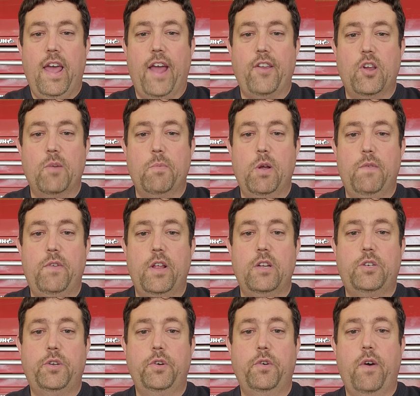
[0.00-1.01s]
and you're moved
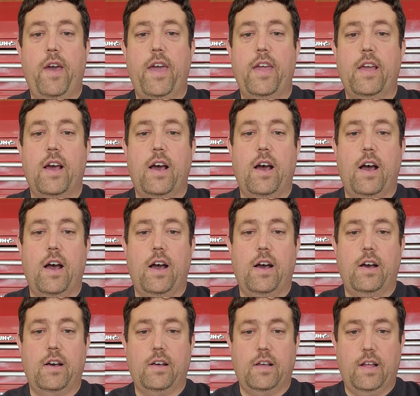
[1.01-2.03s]
into a uh,
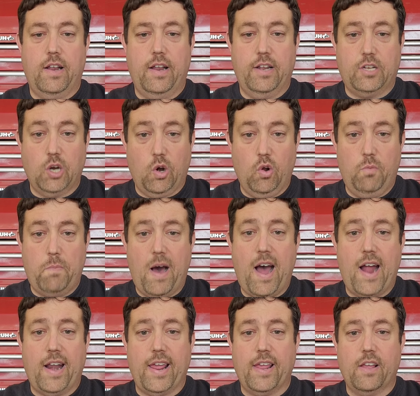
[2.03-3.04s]
uh, an eternal
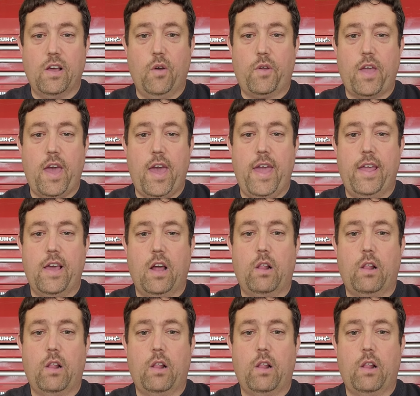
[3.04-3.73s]
body, okay?